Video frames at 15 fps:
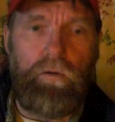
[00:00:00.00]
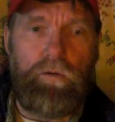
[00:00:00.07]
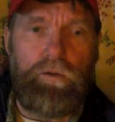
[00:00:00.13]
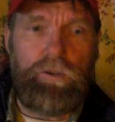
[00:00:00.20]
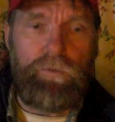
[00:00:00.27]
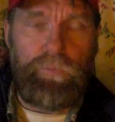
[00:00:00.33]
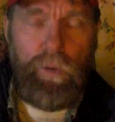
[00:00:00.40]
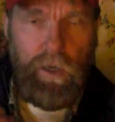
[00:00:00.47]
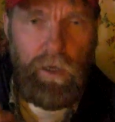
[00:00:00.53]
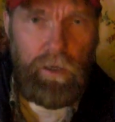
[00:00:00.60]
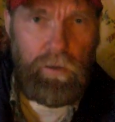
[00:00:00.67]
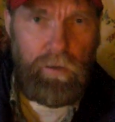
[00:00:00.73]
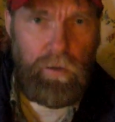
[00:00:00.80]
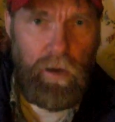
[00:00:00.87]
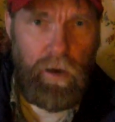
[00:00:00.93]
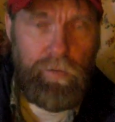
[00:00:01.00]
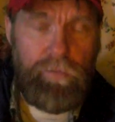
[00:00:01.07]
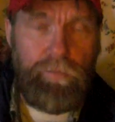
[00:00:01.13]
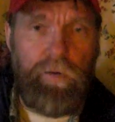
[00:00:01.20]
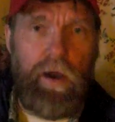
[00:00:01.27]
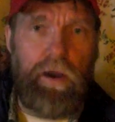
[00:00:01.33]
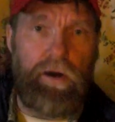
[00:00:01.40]
spinning of the
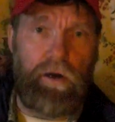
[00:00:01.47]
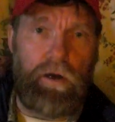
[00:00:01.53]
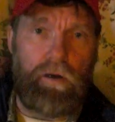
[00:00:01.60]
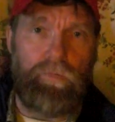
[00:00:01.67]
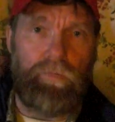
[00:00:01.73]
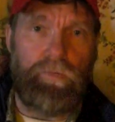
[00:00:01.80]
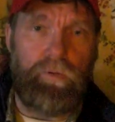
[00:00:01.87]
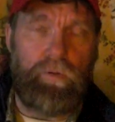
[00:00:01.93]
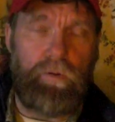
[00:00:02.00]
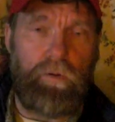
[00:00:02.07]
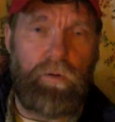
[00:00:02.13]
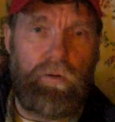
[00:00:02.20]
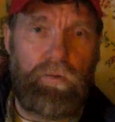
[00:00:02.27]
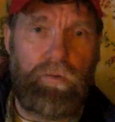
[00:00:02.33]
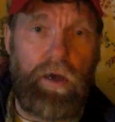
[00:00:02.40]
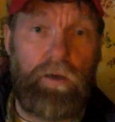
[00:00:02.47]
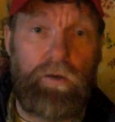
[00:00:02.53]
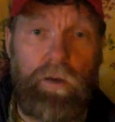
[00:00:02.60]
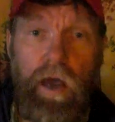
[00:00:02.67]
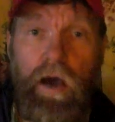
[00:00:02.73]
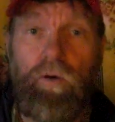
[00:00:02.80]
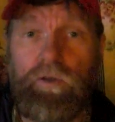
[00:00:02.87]
fire, that
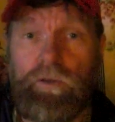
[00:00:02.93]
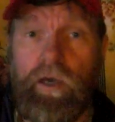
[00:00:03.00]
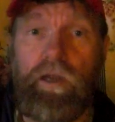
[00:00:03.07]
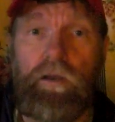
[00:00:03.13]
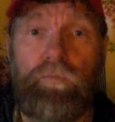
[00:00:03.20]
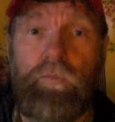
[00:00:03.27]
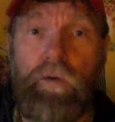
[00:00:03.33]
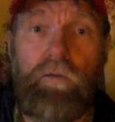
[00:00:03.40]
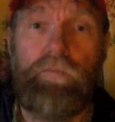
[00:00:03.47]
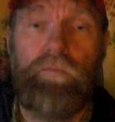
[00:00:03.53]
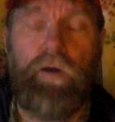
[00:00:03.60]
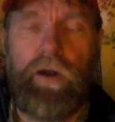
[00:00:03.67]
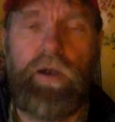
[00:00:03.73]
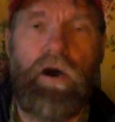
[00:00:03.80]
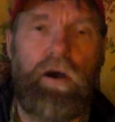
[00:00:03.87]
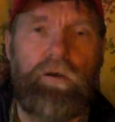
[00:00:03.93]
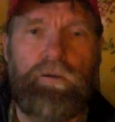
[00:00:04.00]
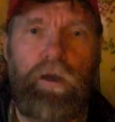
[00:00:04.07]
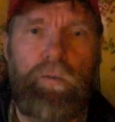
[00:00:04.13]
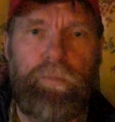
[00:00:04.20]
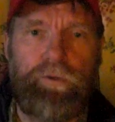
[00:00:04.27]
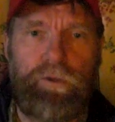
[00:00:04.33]
now is at a very hot
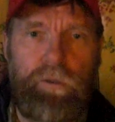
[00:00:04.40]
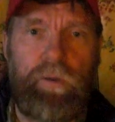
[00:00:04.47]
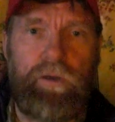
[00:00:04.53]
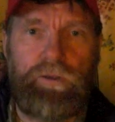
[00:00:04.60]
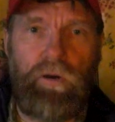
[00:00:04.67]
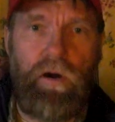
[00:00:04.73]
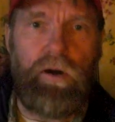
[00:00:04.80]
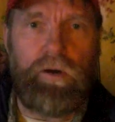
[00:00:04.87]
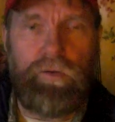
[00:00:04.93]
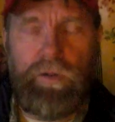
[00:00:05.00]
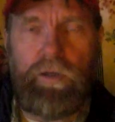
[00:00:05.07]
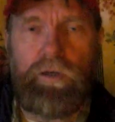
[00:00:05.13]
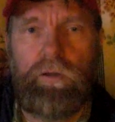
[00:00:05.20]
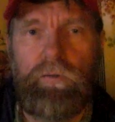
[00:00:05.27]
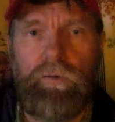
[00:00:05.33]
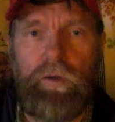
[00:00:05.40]
temperature, much hotter than